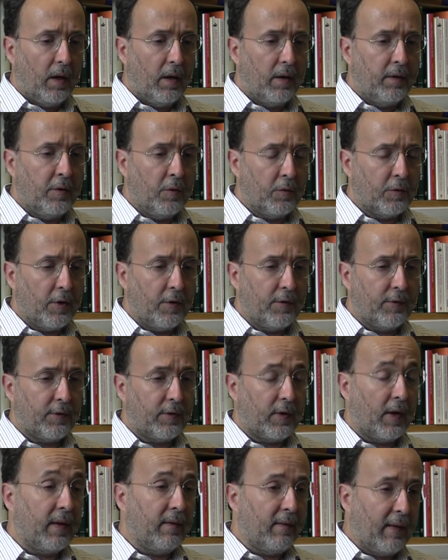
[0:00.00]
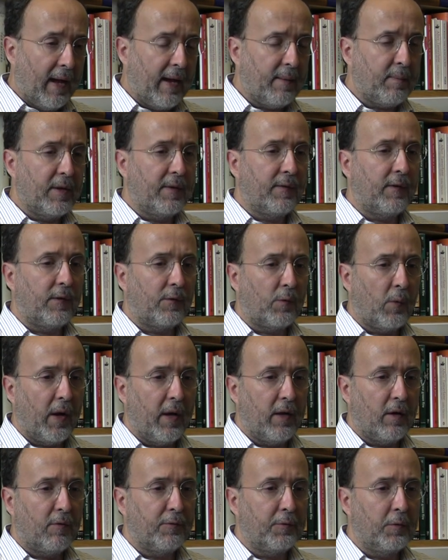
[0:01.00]
Newton's and Leibniz's
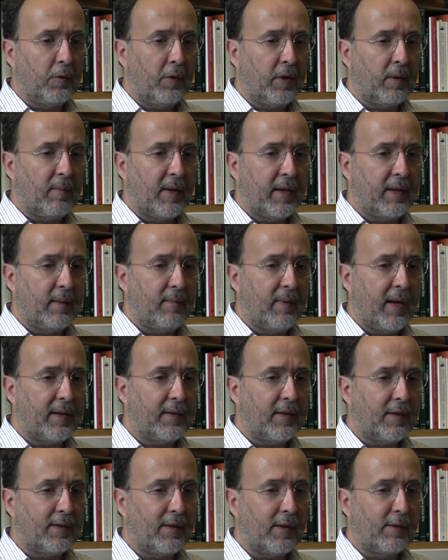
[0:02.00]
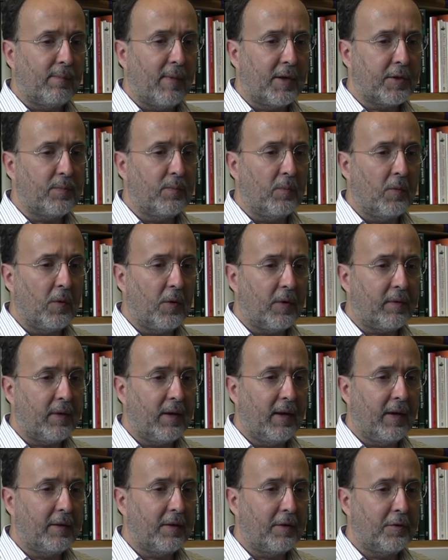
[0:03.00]
way of doing mathematics is much more
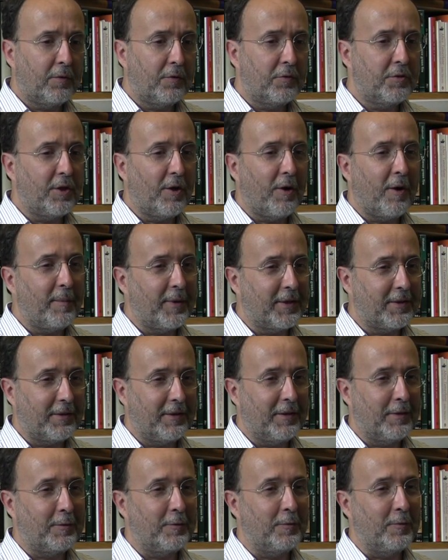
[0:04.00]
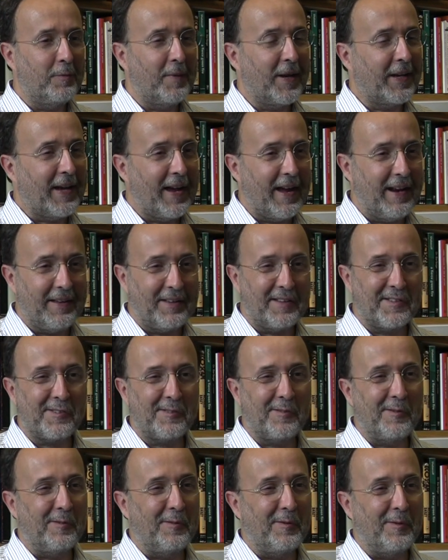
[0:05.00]
related to geometry, to mechanics,
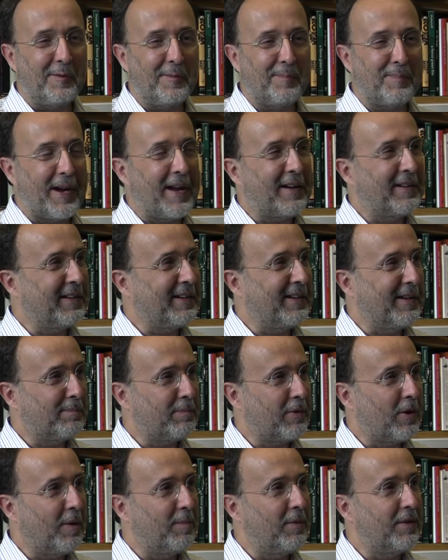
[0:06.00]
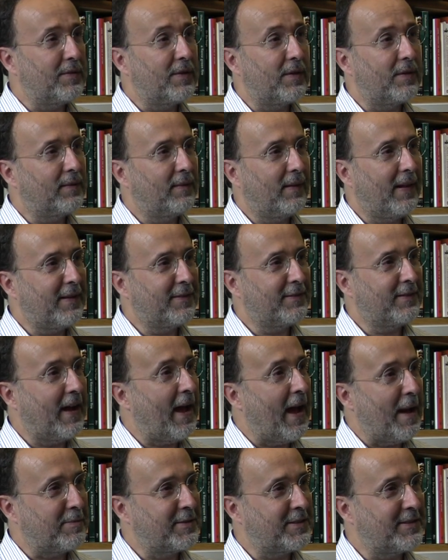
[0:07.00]
to practical problems. It's less
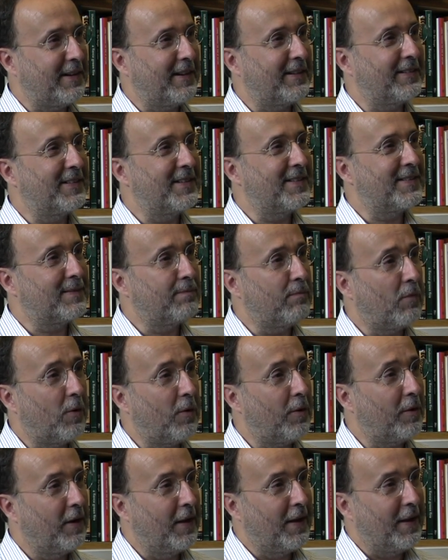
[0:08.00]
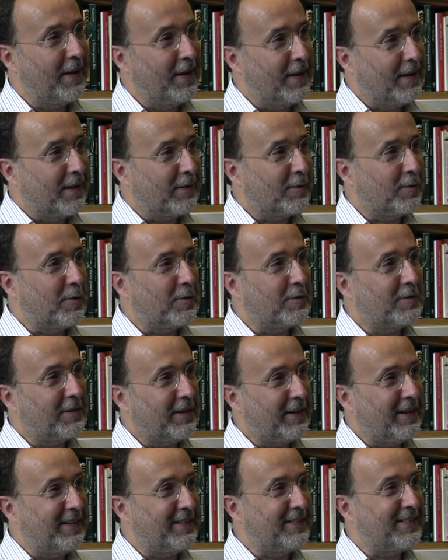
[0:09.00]
abstract, it's more
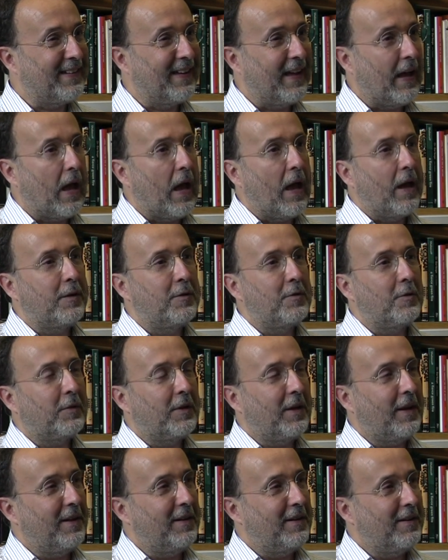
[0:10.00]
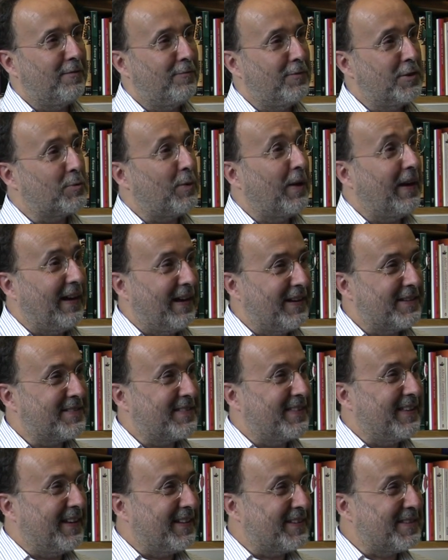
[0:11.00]
concrete. You can visualize
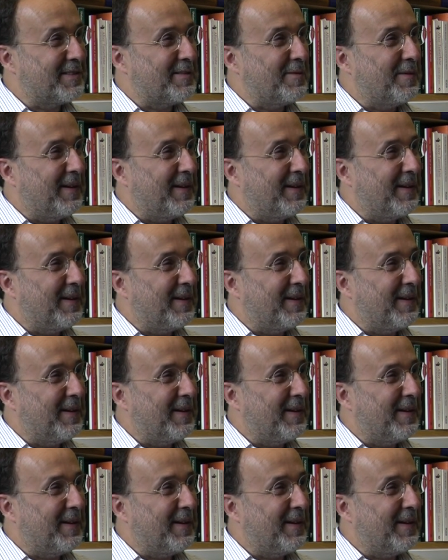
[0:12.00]
things.